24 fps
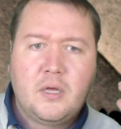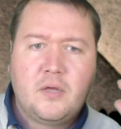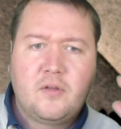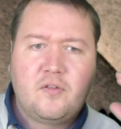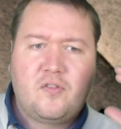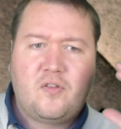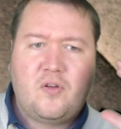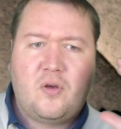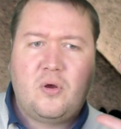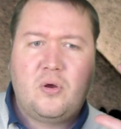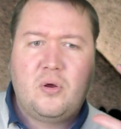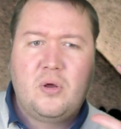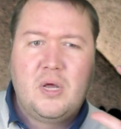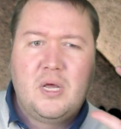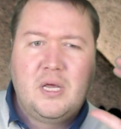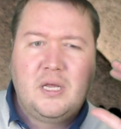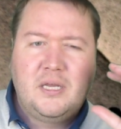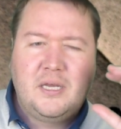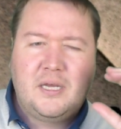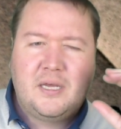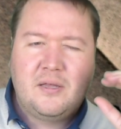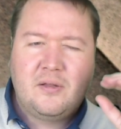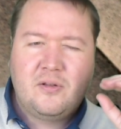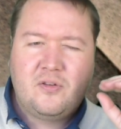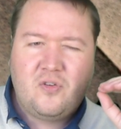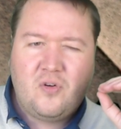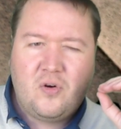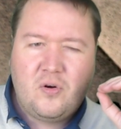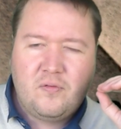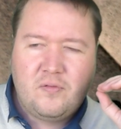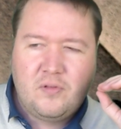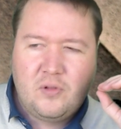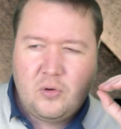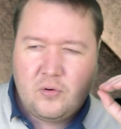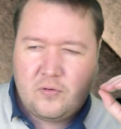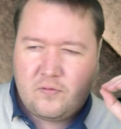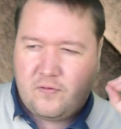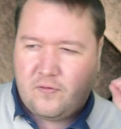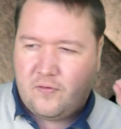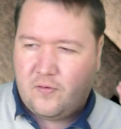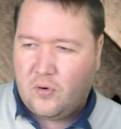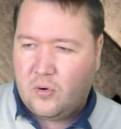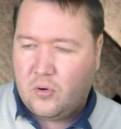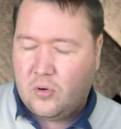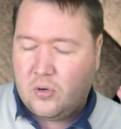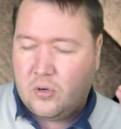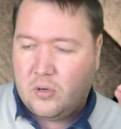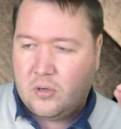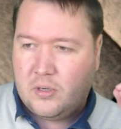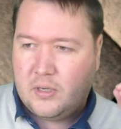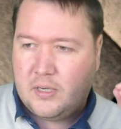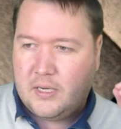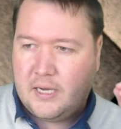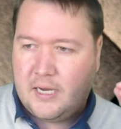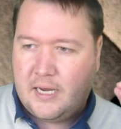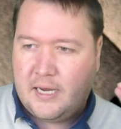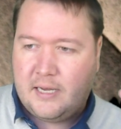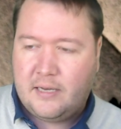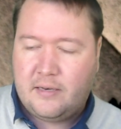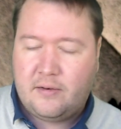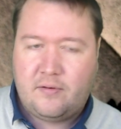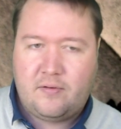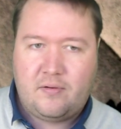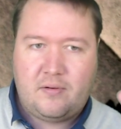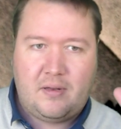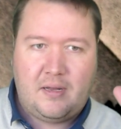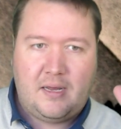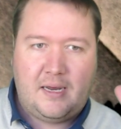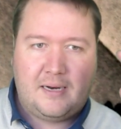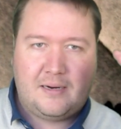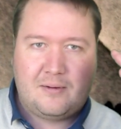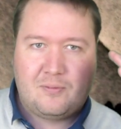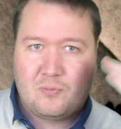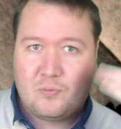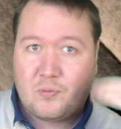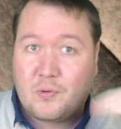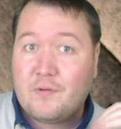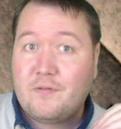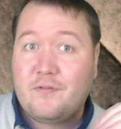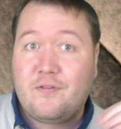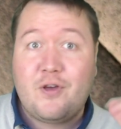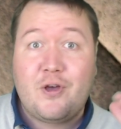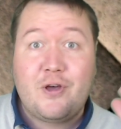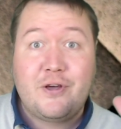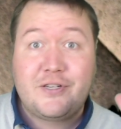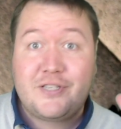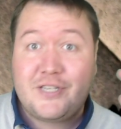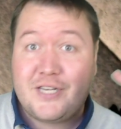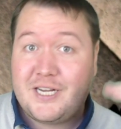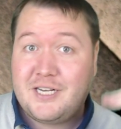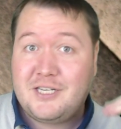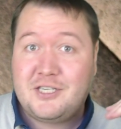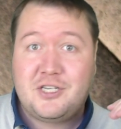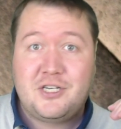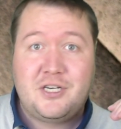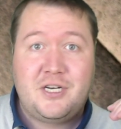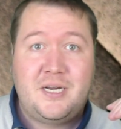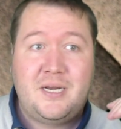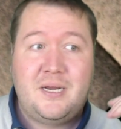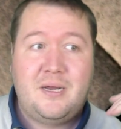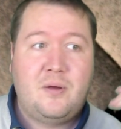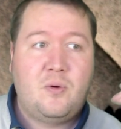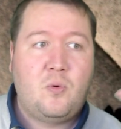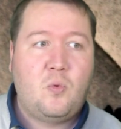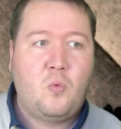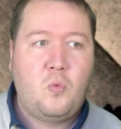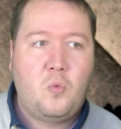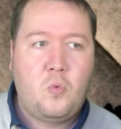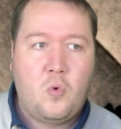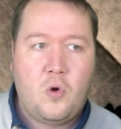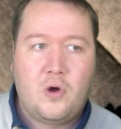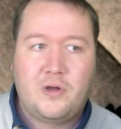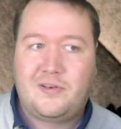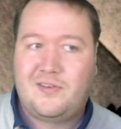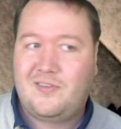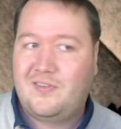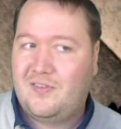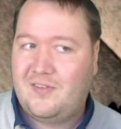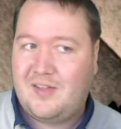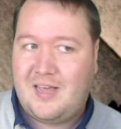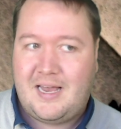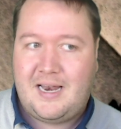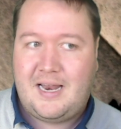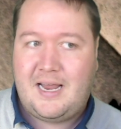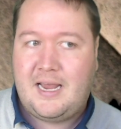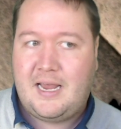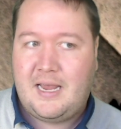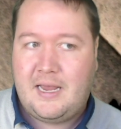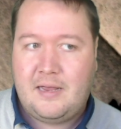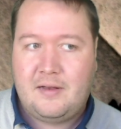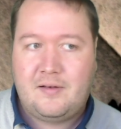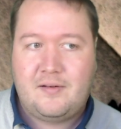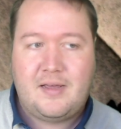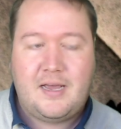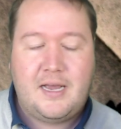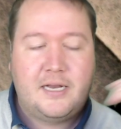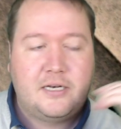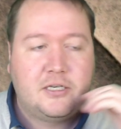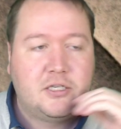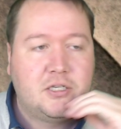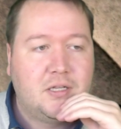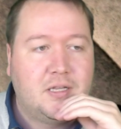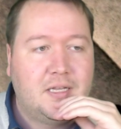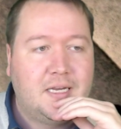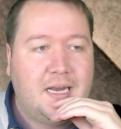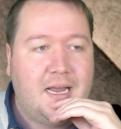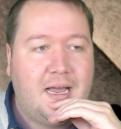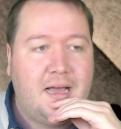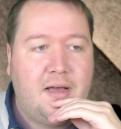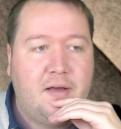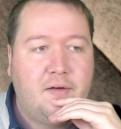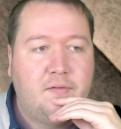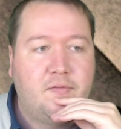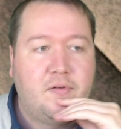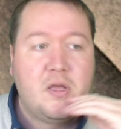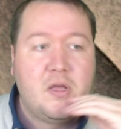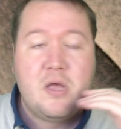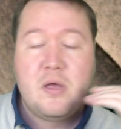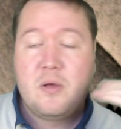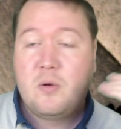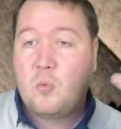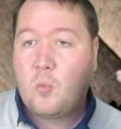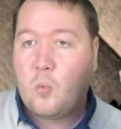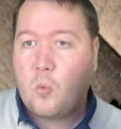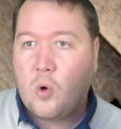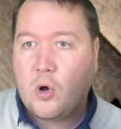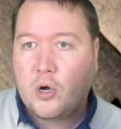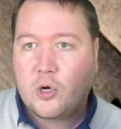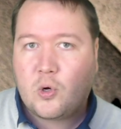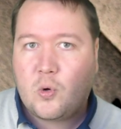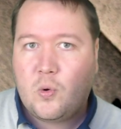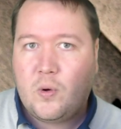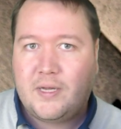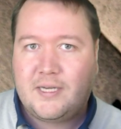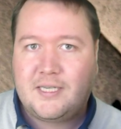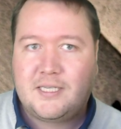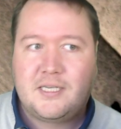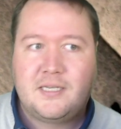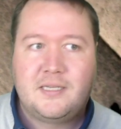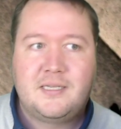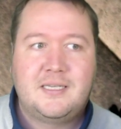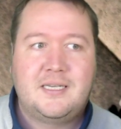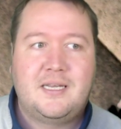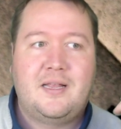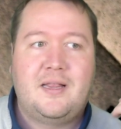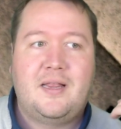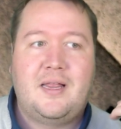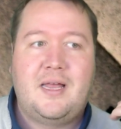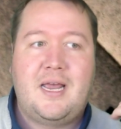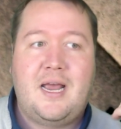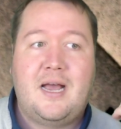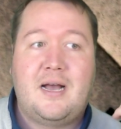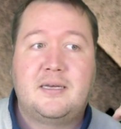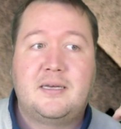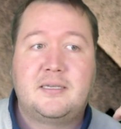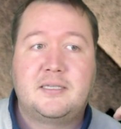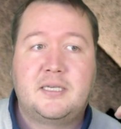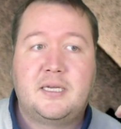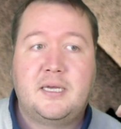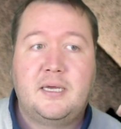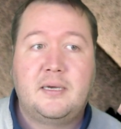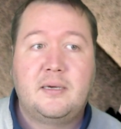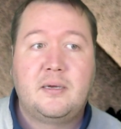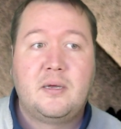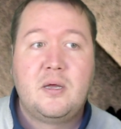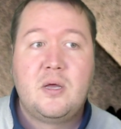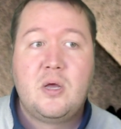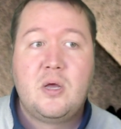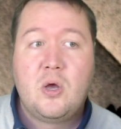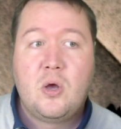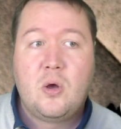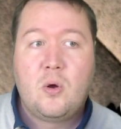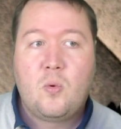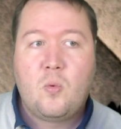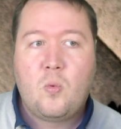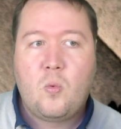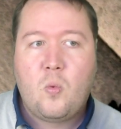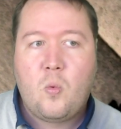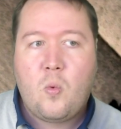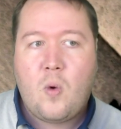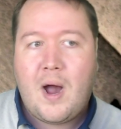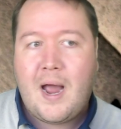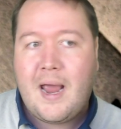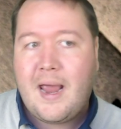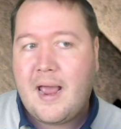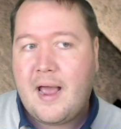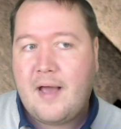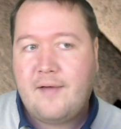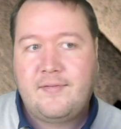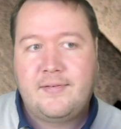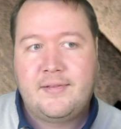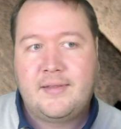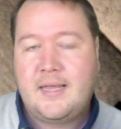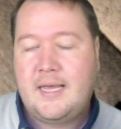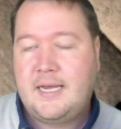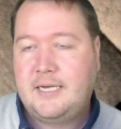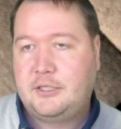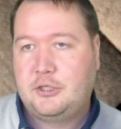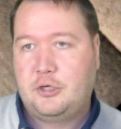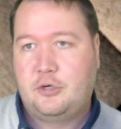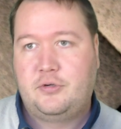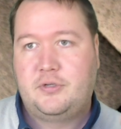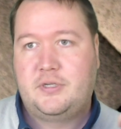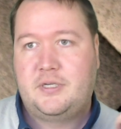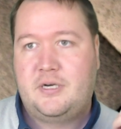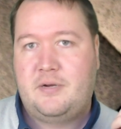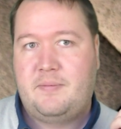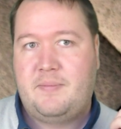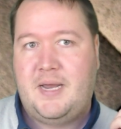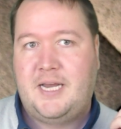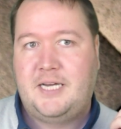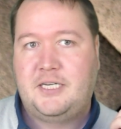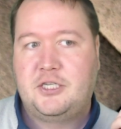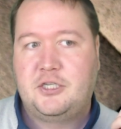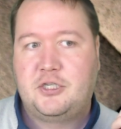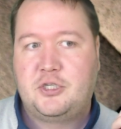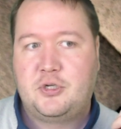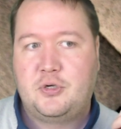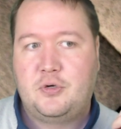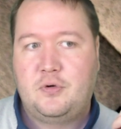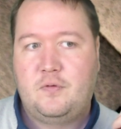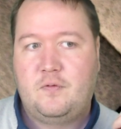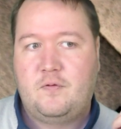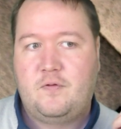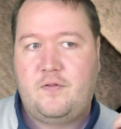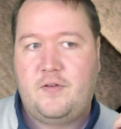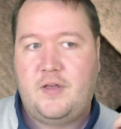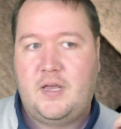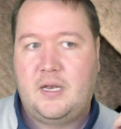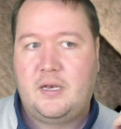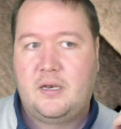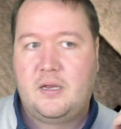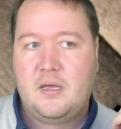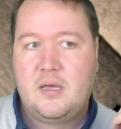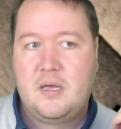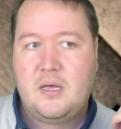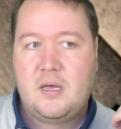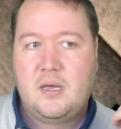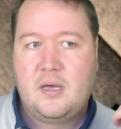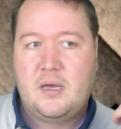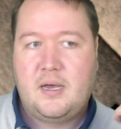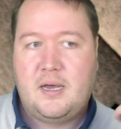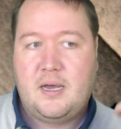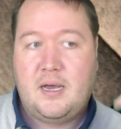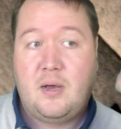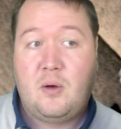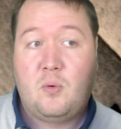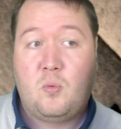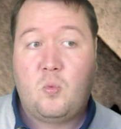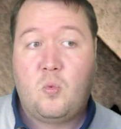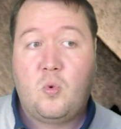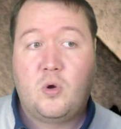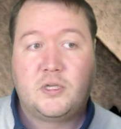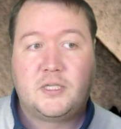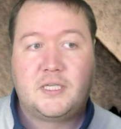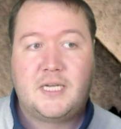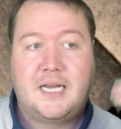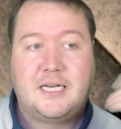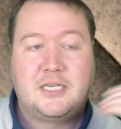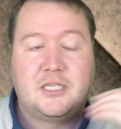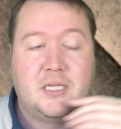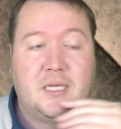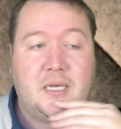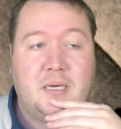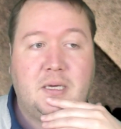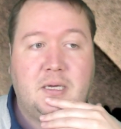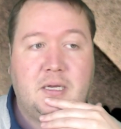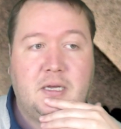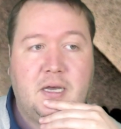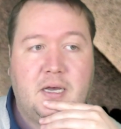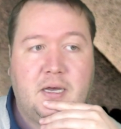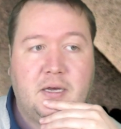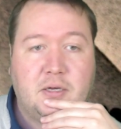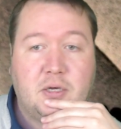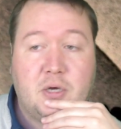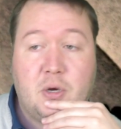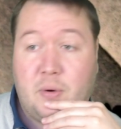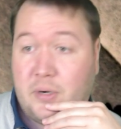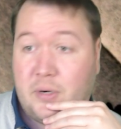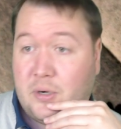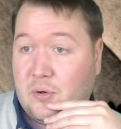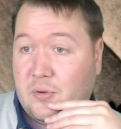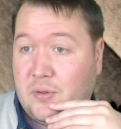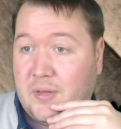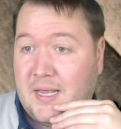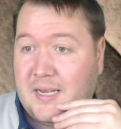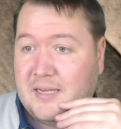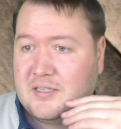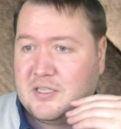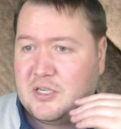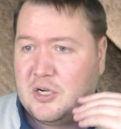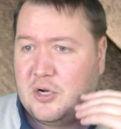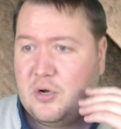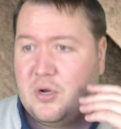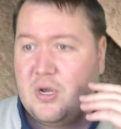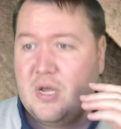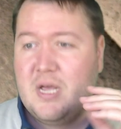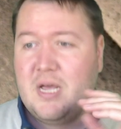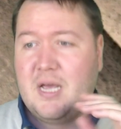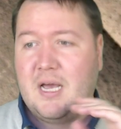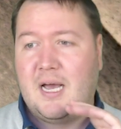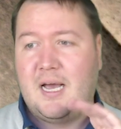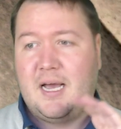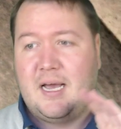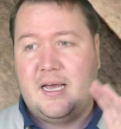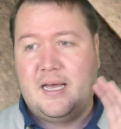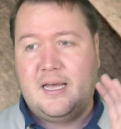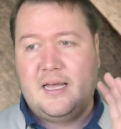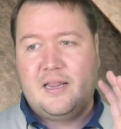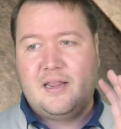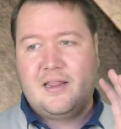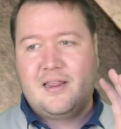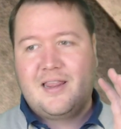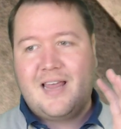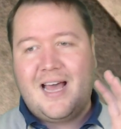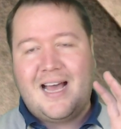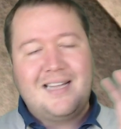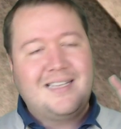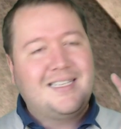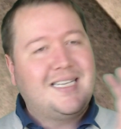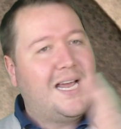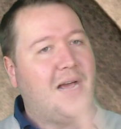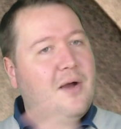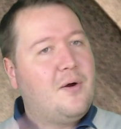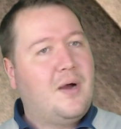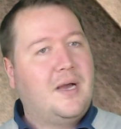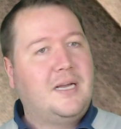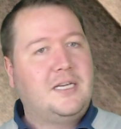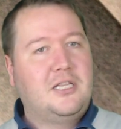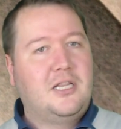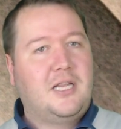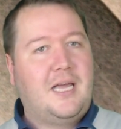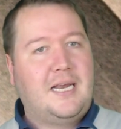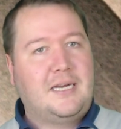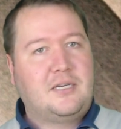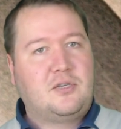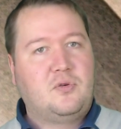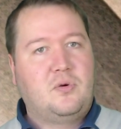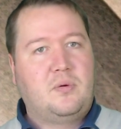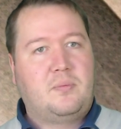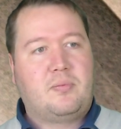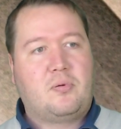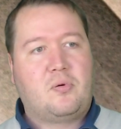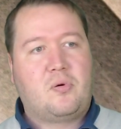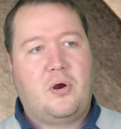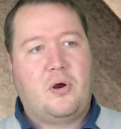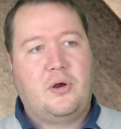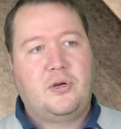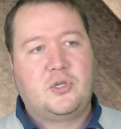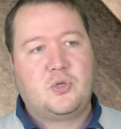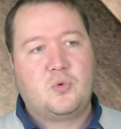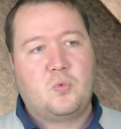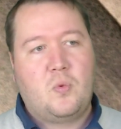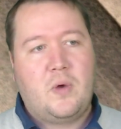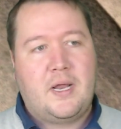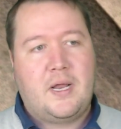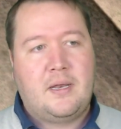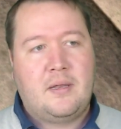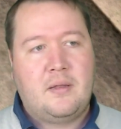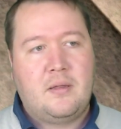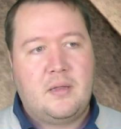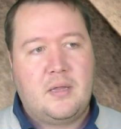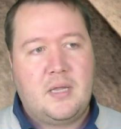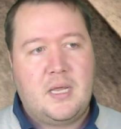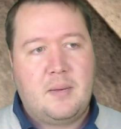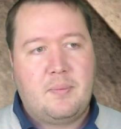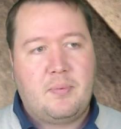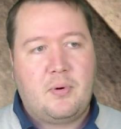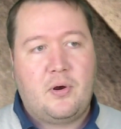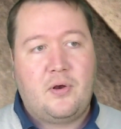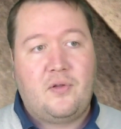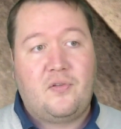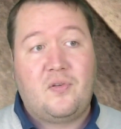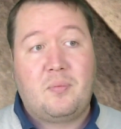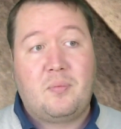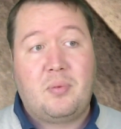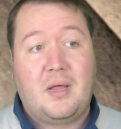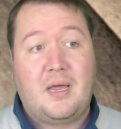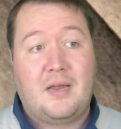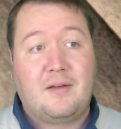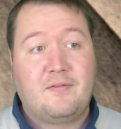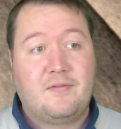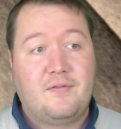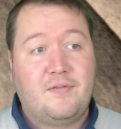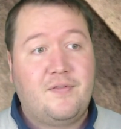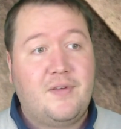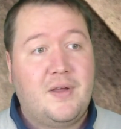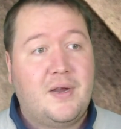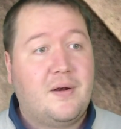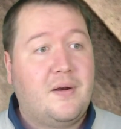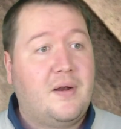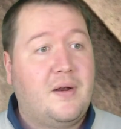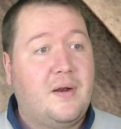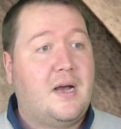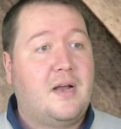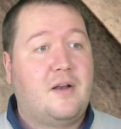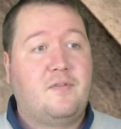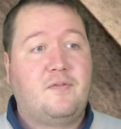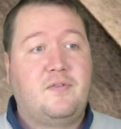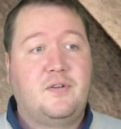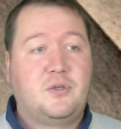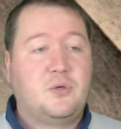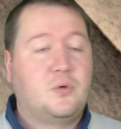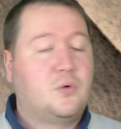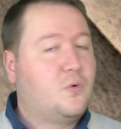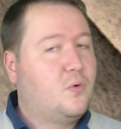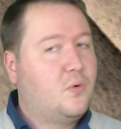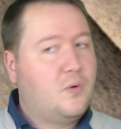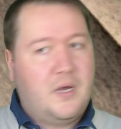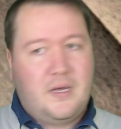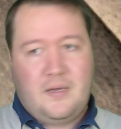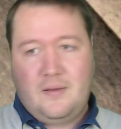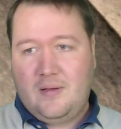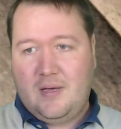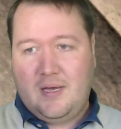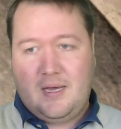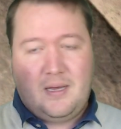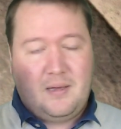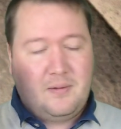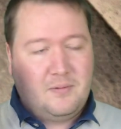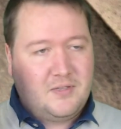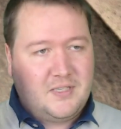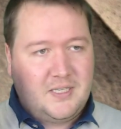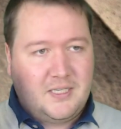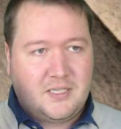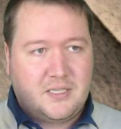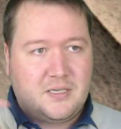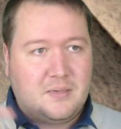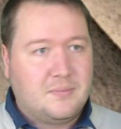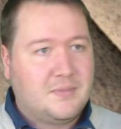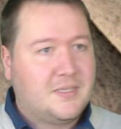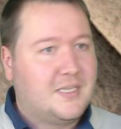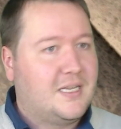So you can sort of look for and like reverse engineer, what does that hand actually have? What questions are they asking? why haven't they chosen a major suit fit? What's actually going on there. So that's how I like to approach when the opponents are playing very artificial systems,